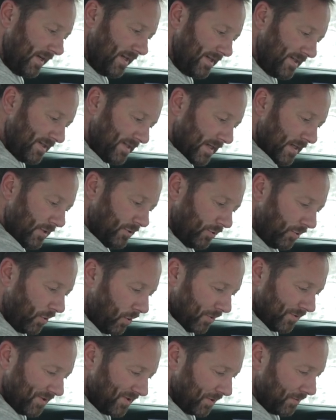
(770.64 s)
of this center
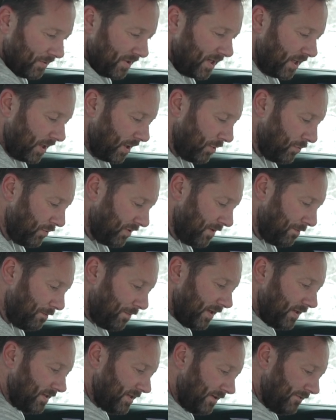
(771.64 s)
console here with the
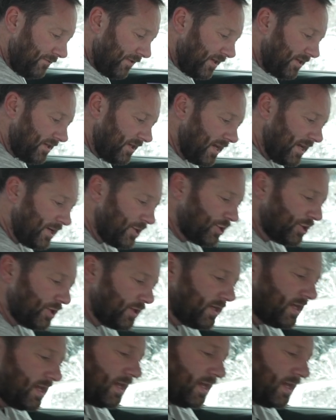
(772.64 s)
built-in ventilation.